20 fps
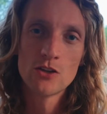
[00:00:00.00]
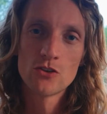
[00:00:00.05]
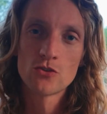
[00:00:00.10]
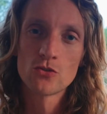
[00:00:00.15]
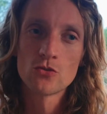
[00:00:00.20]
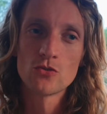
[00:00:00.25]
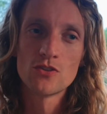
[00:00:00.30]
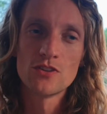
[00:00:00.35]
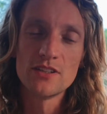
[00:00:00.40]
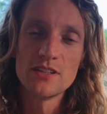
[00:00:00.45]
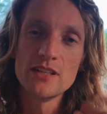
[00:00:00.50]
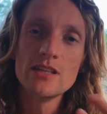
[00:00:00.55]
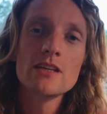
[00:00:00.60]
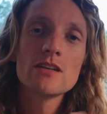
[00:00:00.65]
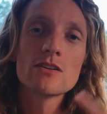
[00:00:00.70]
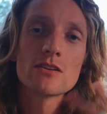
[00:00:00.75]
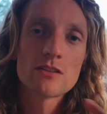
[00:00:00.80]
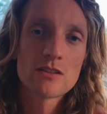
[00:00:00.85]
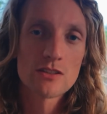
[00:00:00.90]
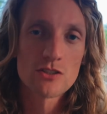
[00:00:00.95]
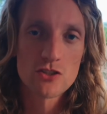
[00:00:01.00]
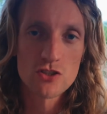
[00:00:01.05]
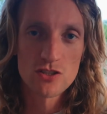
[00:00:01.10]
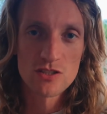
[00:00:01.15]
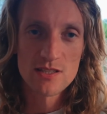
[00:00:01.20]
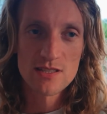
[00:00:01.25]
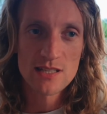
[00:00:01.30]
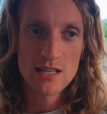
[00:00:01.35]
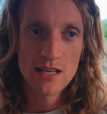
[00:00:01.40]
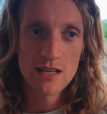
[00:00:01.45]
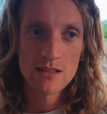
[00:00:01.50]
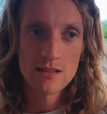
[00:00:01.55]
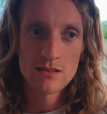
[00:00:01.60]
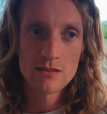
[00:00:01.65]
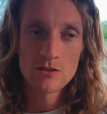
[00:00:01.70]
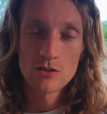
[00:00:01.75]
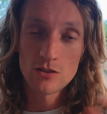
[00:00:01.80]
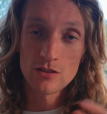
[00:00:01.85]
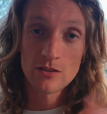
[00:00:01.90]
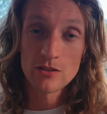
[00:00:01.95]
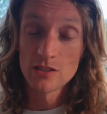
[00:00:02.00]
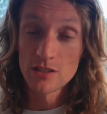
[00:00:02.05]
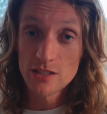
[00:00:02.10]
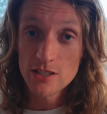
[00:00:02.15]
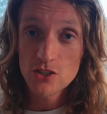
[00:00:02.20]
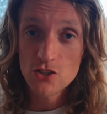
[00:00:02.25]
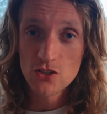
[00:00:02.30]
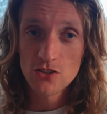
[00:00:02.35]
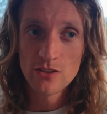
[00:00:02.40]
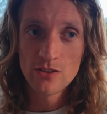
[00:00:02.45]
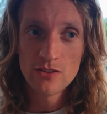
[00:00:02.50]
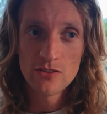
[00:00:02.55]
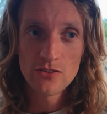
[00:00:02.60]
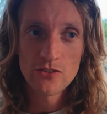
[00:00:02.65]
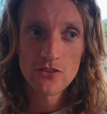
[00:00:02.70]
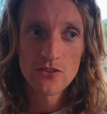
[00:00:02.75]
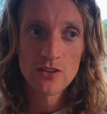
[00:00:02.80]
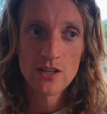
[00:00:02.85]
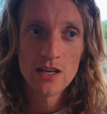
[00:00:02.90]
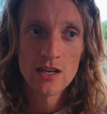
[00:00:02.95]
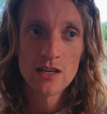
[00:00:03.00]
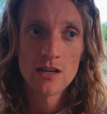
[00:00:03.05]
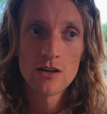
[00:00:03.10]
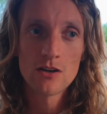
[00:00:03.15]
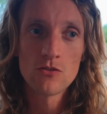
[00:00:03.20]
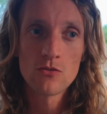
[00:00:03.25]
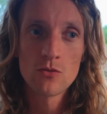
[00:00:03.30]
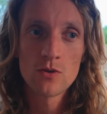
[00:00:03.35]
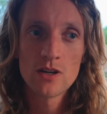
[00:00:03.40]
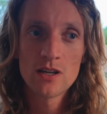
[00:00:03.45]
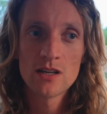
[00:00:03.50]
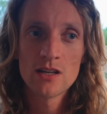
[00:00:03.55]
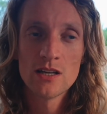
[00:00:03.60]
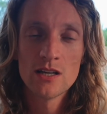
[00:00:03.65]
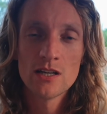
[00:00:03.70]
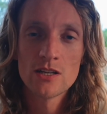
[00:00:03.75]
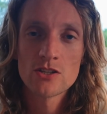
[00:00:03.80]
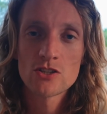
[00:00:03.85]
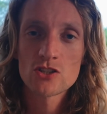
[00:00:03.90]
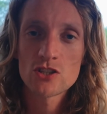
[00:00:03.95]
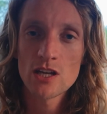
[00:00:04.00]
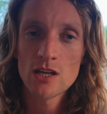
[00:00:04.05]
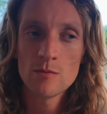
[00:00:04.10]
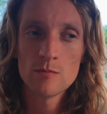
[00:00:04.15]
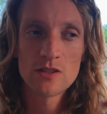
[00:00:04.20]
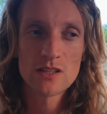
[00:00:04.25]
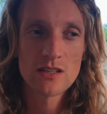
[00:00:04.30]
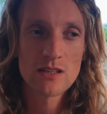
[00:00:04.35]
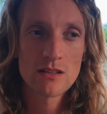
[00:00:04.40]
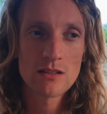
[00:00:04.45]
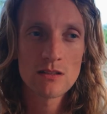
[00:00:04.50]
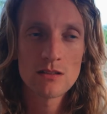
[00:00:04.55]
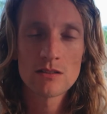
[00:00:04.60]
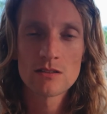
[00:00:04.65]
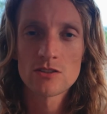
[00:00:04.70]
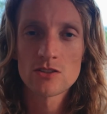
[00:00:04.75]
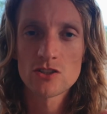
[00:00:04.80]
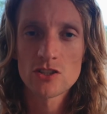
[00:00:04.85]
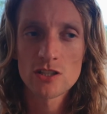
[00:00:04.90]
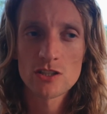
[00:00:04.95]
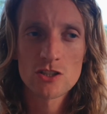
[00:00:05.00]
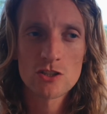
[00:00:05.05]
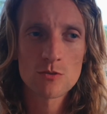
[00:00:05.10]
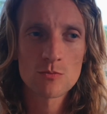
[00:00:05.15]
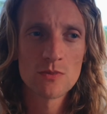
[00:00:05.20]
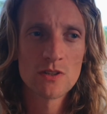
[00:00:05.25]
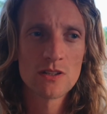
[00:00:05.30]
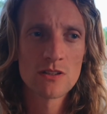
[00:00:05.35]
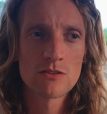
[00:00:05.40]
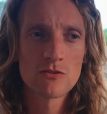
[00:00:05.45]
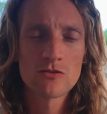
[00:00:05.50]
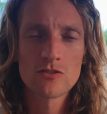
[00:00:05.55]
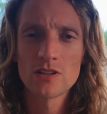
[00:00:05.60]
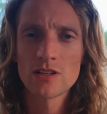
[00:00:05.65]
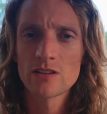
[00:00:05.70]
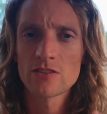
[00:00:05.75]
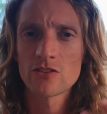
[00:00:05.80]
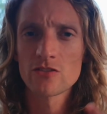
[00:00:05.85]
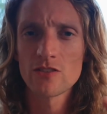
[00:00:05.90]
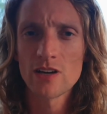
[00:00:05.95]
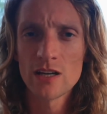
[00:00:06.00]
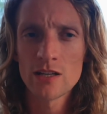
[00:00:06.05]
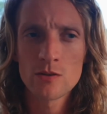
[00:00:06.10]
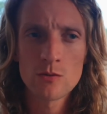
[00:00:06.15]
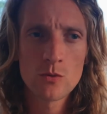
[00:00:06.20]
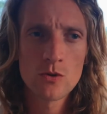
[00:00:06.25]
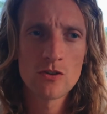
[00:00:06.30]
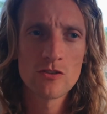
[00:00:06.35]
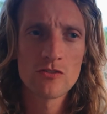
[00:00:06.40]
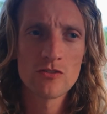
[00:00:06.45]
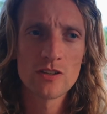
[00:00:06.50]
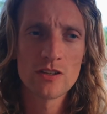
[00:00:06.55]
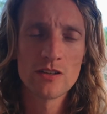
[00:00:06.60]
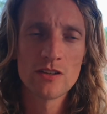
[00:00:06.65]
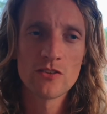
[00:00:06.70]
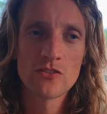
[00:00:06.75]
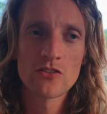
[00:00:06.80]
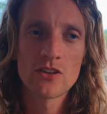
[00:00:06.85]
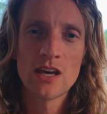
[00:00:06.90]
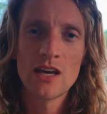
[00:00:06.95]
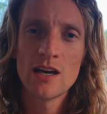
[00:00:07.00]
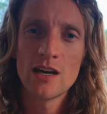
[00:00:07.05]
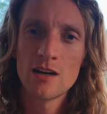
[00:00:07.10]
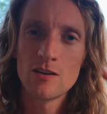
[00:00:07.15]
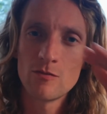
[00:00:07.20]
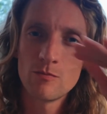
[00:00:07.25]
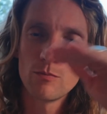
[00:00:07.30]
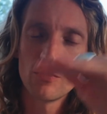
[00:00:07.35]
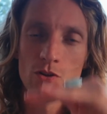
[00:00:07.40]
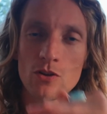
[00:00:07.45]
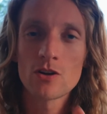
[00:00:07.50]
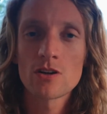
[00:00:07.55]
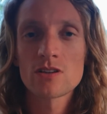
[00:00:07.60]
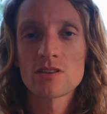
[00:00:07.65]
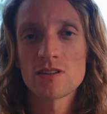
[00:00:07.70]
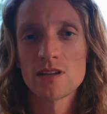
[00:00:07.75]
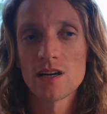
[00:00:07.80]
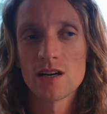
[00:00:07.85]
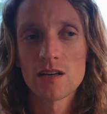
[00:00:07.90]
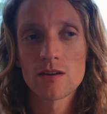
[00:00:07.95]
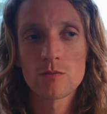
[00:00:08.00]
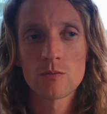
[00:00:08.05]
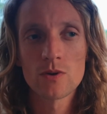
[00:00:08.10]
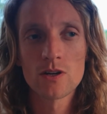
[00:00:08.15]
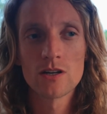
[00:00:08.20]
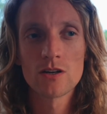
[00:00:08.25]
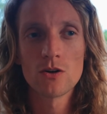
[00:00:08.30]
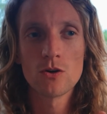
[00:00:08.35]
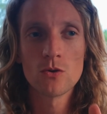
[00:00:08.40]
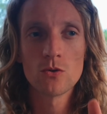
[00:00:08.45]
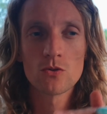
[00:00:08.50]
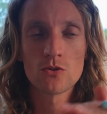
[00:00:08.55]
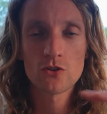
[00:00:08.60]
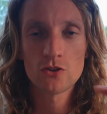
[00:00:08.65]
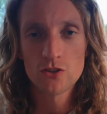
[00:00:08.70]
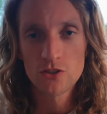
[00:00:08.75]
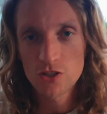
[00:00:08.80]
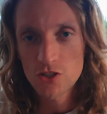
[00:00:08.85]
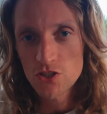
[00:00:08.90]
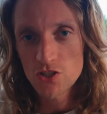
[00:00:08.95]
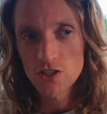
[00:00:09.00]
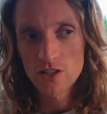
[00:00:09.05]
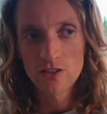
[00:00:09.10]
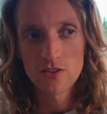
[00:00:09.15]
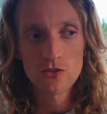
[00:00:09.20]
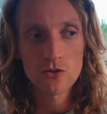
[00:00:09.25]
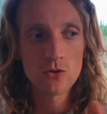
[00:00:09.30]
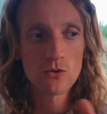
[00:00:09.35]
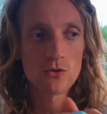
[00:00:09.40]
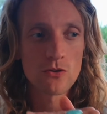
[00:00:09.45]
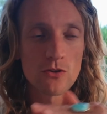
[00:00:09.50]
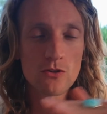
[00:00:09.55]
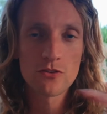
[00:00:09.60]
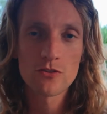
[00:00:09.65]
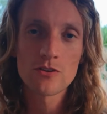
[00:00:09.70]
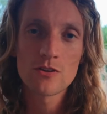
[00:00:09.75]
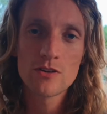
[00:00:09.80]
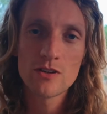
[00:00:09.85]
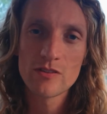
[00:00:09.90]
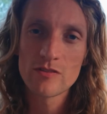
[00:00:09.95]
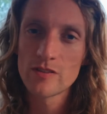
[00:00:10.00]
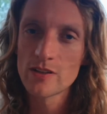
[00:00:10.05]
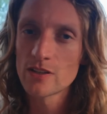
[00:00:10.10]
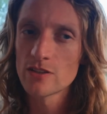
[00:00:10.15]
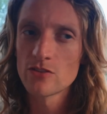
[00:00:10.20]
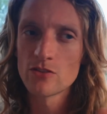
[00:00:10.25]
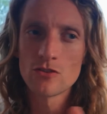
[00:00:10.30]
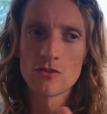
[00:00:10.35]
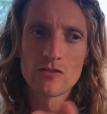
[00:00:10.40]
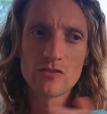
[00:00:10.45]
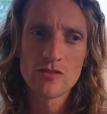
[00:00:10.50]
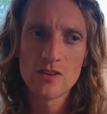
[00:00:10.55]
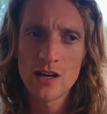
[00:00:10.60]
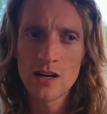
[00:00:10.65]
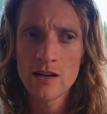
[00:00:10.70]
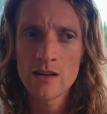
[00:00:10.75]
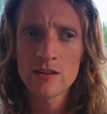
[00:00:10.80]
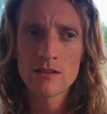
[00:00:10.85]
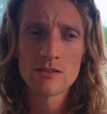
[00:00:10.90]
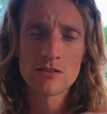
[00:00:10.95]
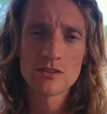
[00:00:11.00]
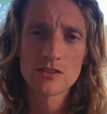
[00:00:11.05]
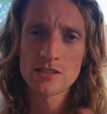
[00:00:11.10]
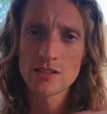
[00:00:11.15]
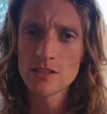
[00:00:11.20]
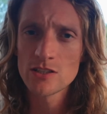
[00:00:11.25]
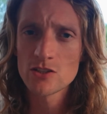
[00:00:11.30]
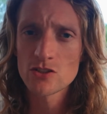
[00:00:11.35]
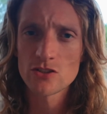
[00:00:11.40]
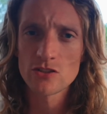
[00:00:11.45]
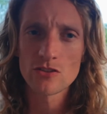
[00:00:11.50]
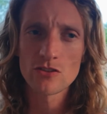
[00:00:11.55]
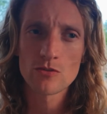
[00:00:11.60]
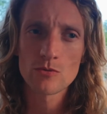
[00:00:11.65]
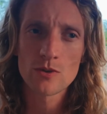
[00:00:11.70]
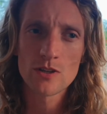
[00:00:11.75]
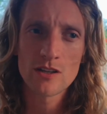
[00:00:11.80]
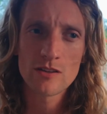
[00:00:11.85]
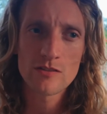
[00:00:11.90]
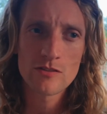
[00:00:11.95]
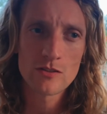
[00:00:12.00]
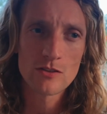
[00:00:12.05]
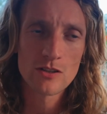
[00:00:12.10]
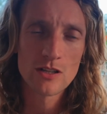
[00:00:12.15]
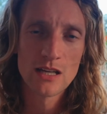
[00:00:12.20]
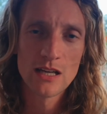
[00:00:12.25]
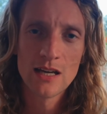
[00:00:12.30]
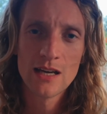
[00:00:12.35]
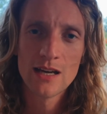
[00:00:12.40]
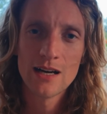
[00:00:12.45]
To decondition Saturn, all the conditions of where shame and guilt and judgment or feelings of unworthiness have blocked that, where old conditionings, old authority figures, your father, teachers, whatever,